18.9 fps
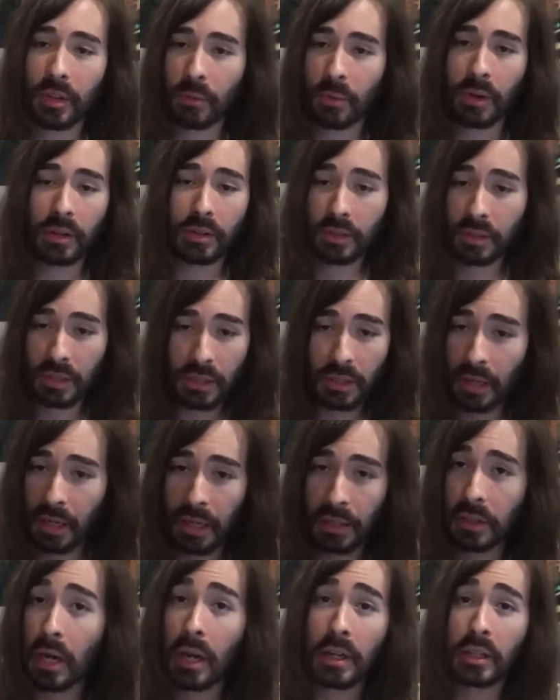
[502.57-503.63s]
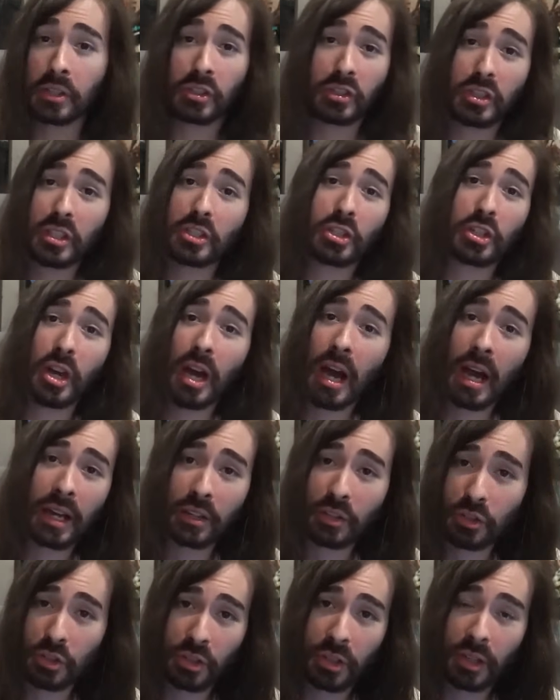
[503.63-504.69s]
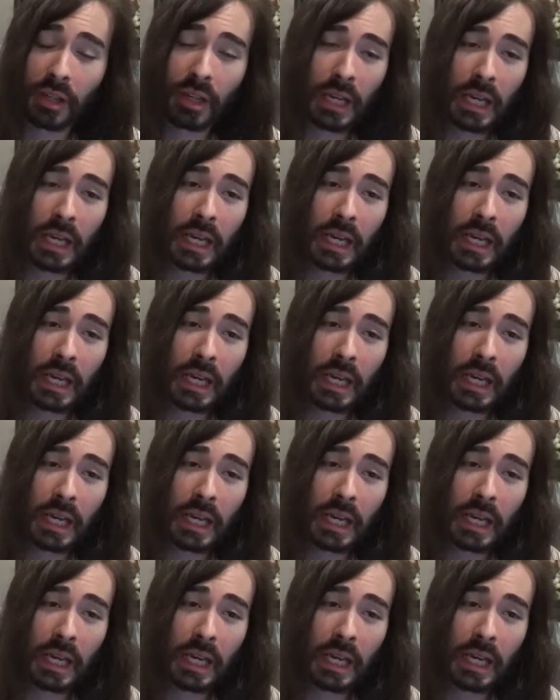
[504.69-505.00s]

where you need like a ton of CGI and shit.